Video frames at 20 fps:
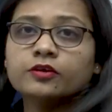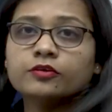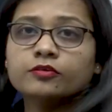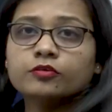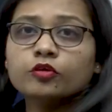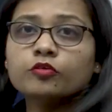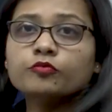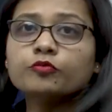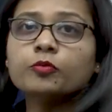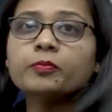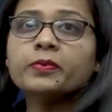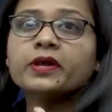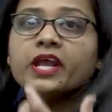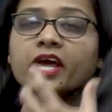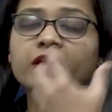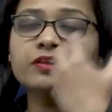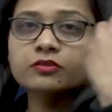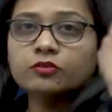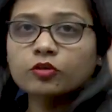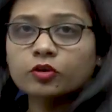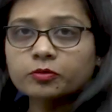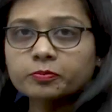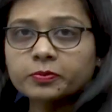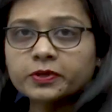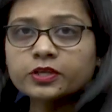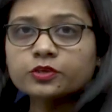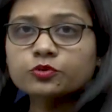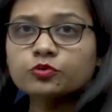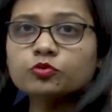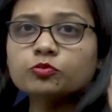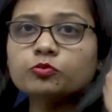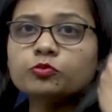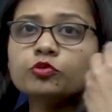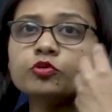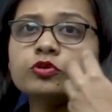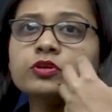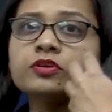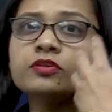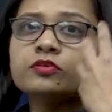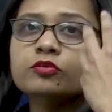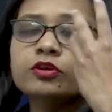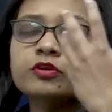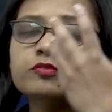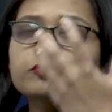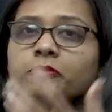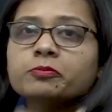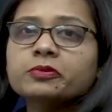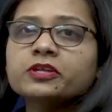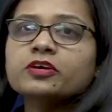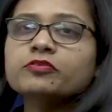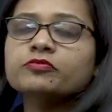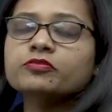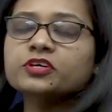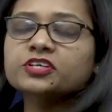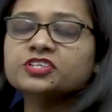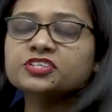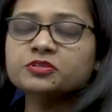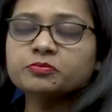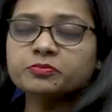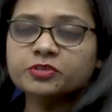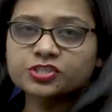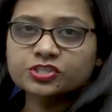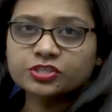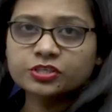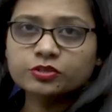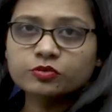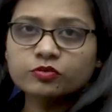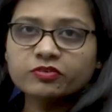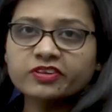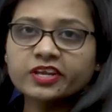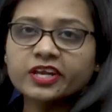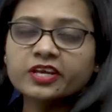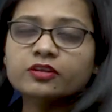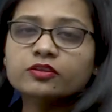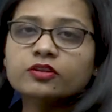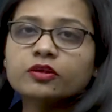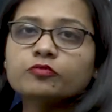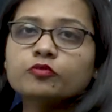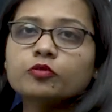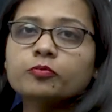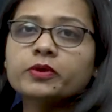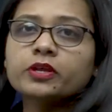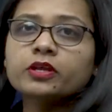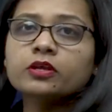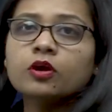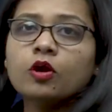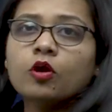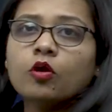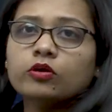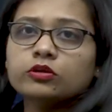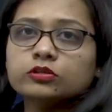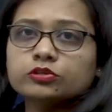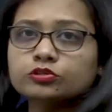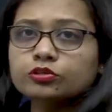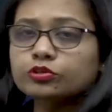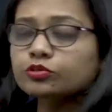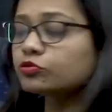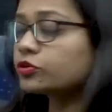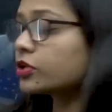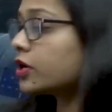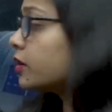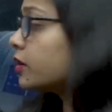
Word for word: So woman has not been to moon, so it will be the first mission to send the woman also to the